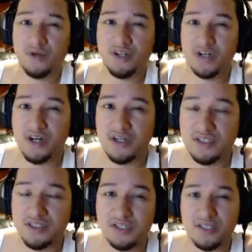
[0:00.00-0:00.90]

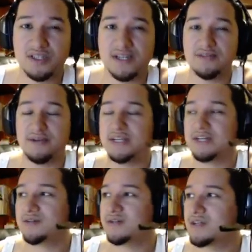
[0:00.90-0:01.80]
cost, just saying right now.